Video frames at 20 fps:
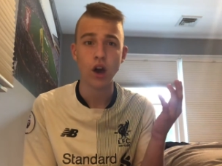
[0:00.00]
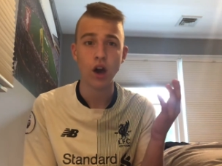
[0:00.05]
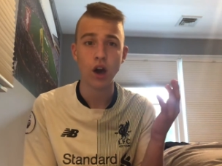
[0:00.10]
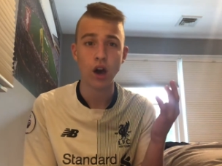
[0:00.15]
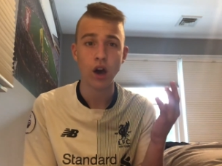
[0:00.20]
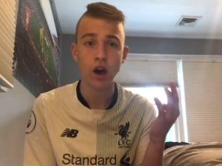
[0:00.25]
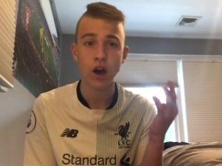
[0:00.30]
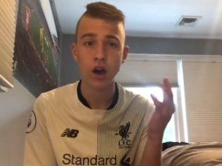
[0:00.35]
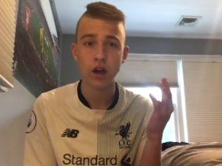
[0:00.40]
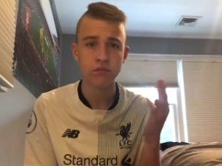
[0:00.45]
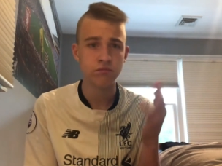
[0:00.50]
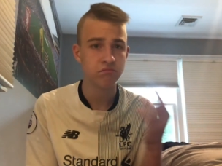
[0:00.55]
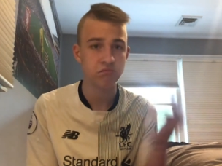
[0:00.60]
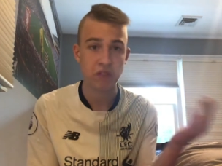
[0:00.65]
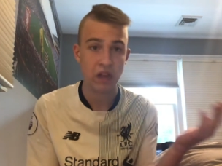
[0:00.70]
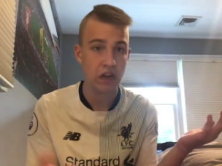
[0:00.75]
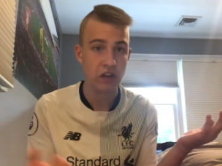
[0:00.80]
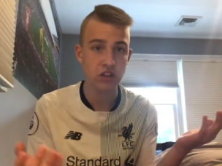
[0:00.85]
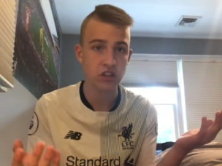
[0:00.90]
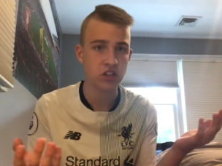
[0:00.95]

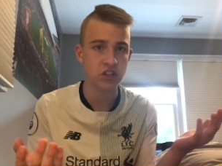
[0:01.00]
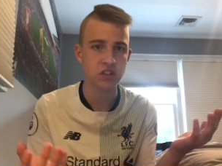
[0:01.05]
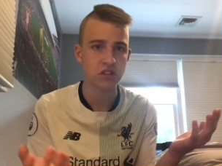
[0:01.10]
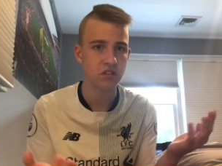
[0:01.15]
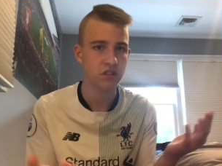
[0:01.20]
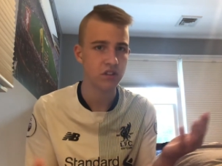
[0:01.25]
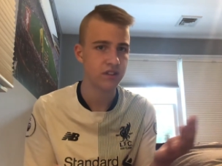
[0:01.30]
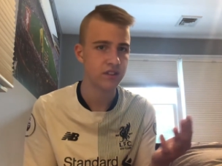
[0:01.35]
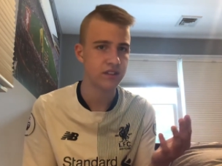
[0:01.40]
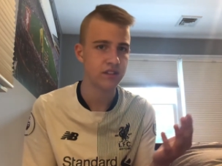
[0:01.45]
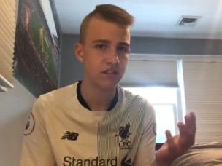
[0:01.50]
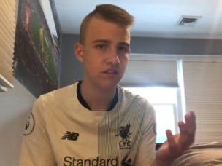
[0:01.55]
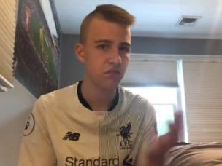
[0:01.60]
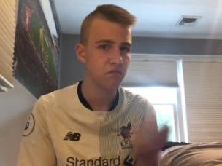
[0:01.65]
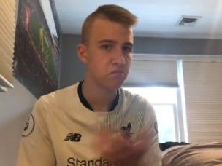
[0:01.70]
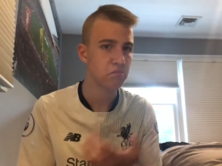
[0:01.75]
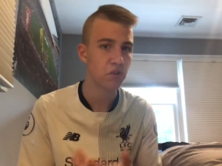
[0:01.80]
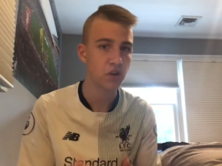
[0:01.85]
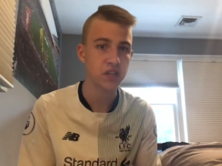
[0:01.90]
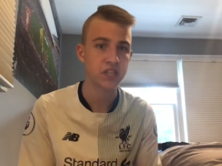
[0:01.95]
they're just
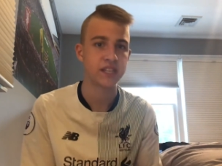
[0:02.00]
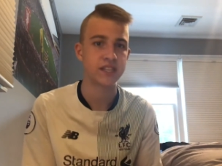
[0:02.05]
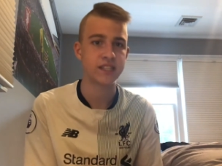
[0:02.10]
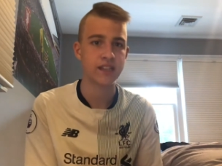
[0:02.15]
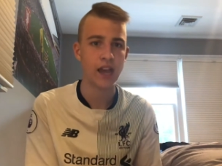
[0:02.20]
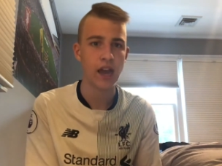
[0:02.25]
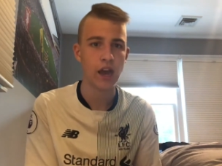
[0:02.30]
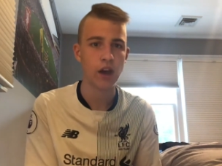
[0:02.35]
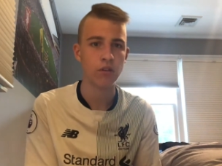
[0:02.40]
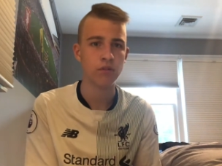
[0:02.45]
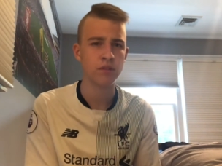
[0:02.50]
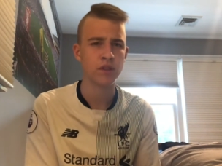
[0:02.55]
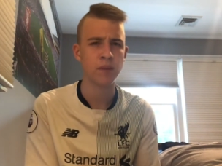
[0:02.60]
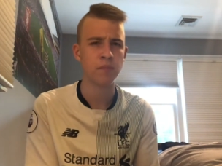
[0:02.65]
pretty sound.